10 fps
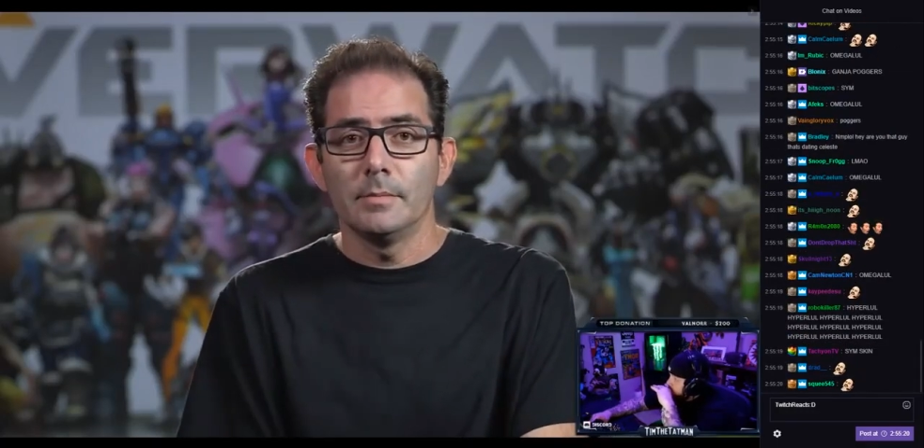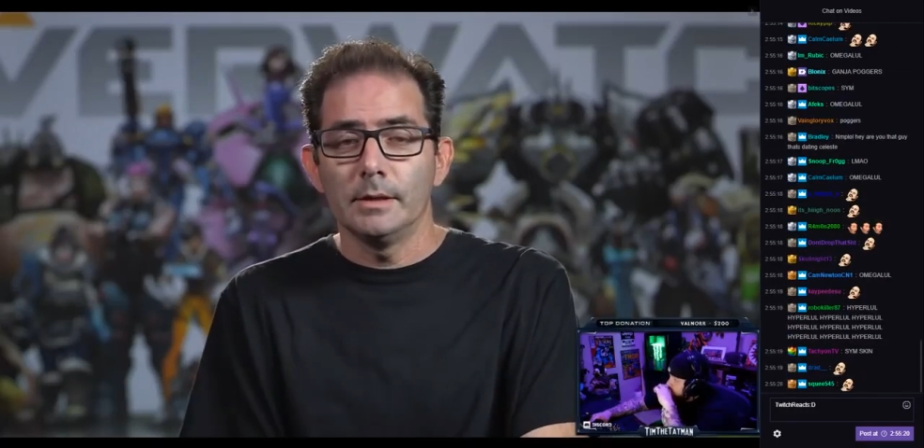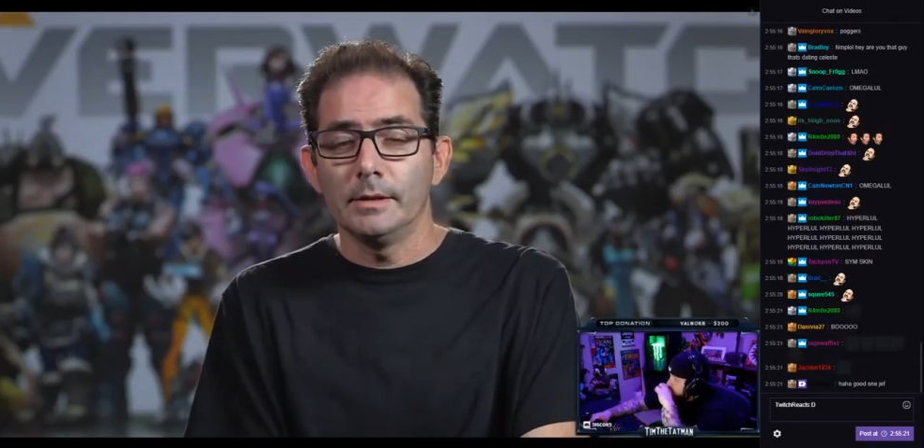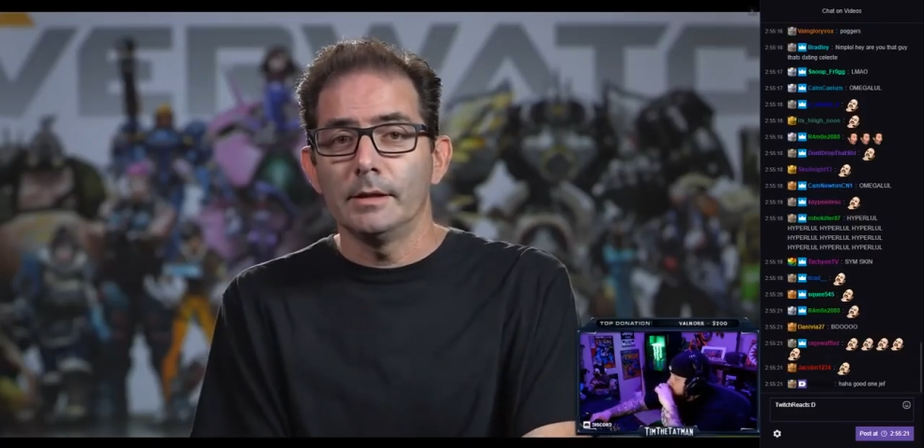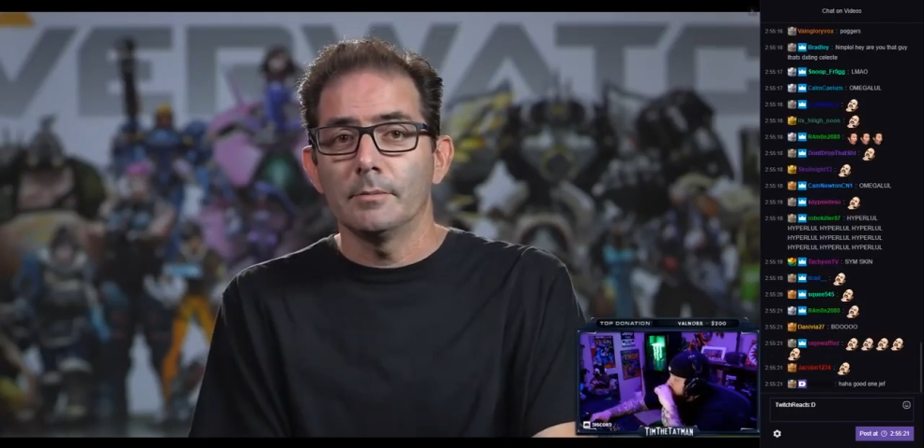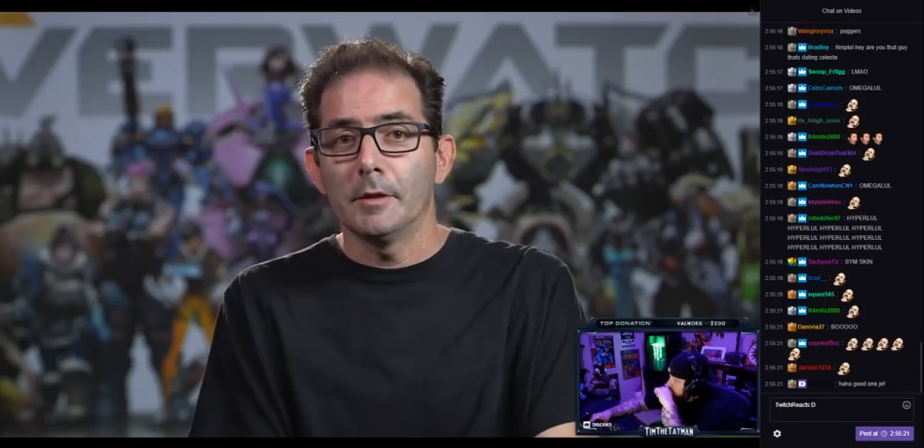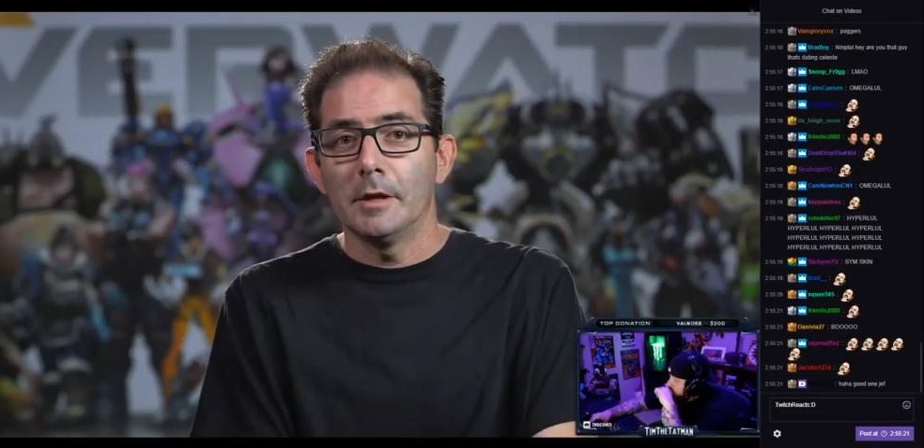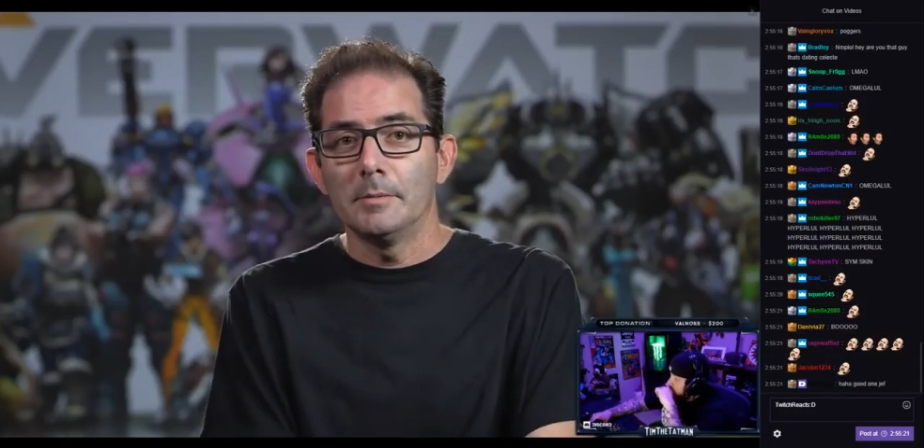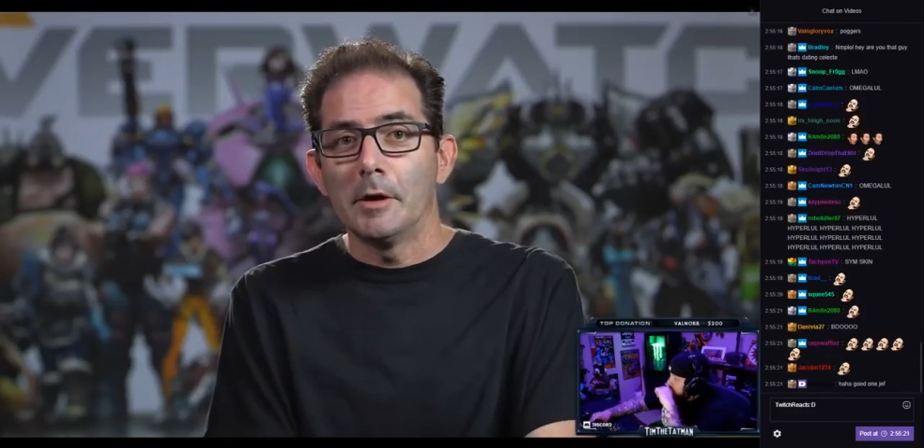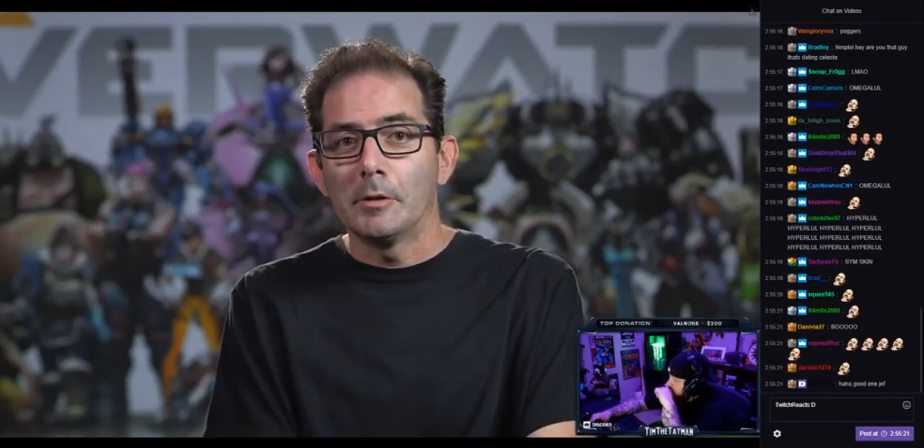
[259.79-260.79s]
being least
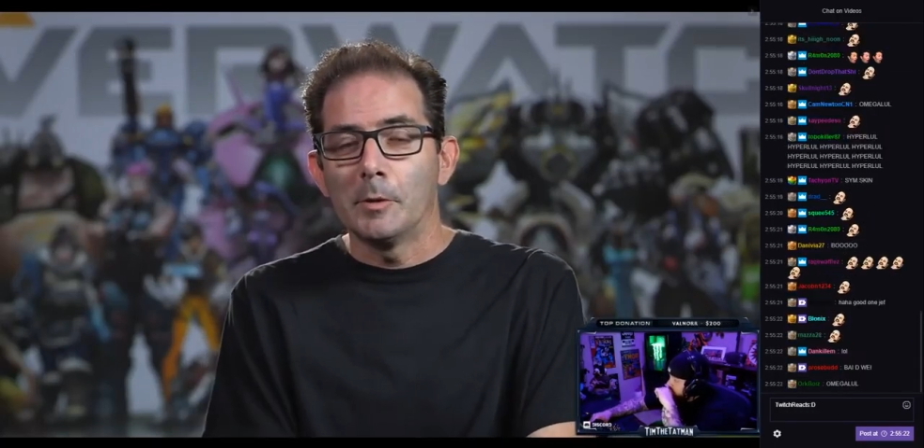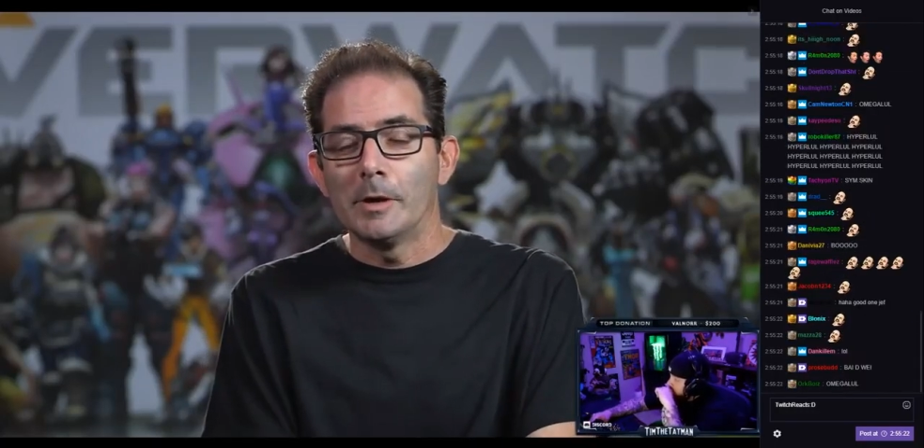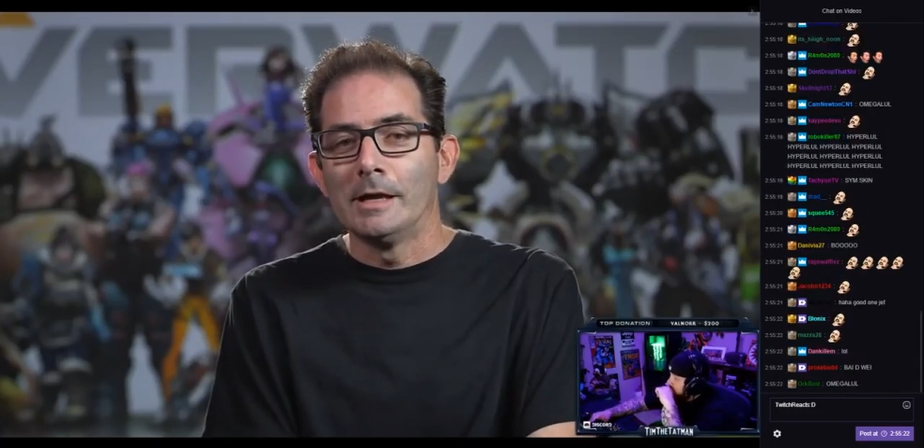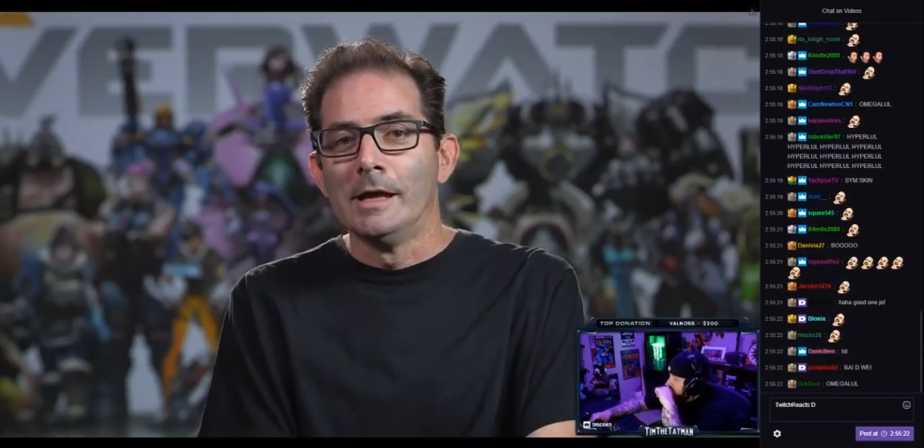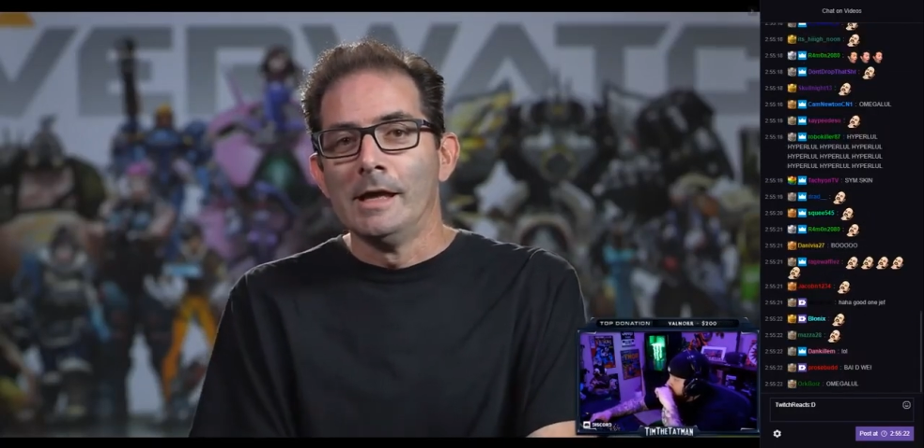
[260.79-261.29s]
played, by the way.